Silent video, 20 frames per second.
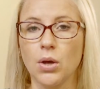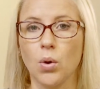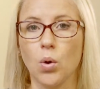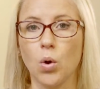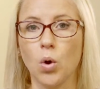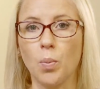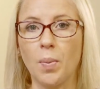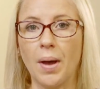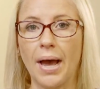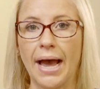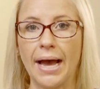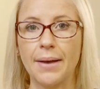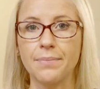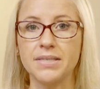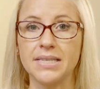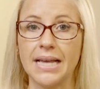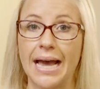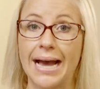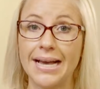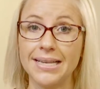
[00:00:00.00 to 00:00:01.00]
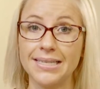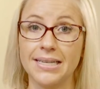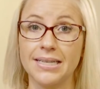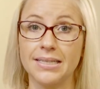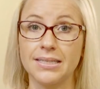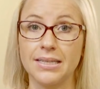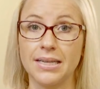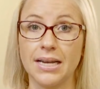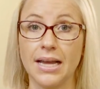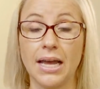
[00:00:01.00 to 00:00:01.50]
or perhaps
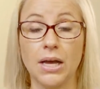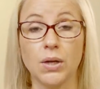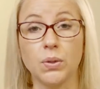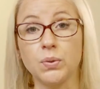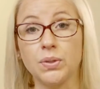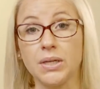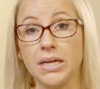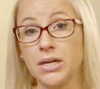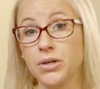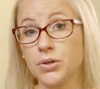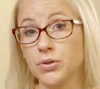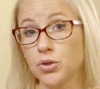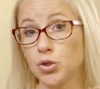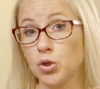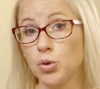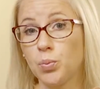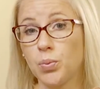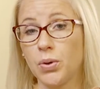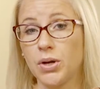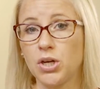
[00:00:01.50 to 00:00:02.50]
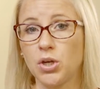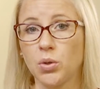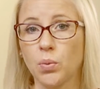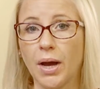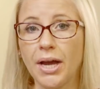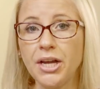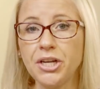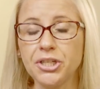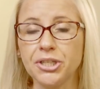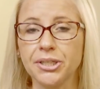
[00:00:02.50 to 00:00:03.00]
assets that are held in
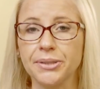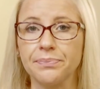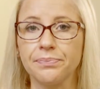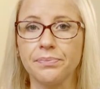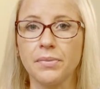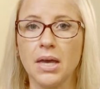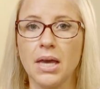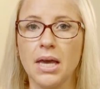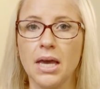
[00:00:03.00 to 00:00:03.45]
superannuation,